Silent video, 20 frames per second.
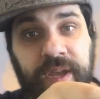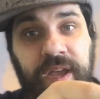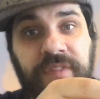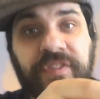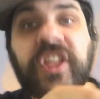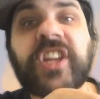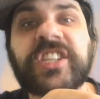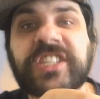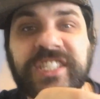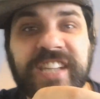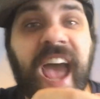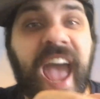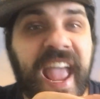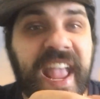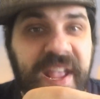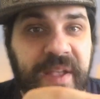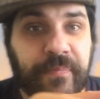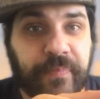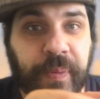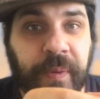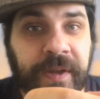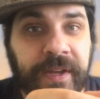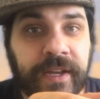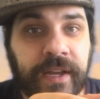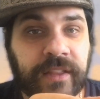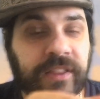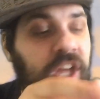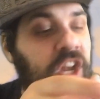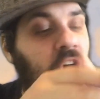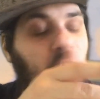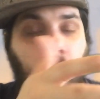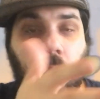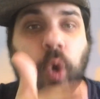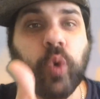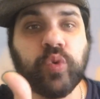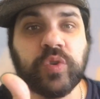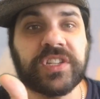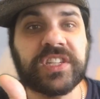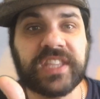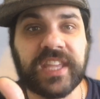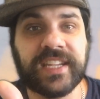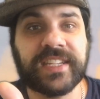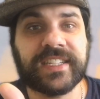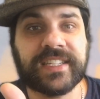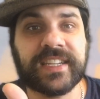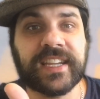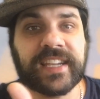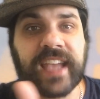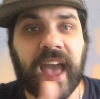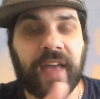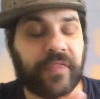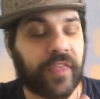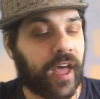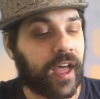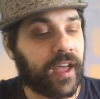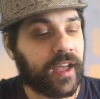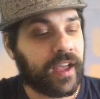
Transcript: that holds this together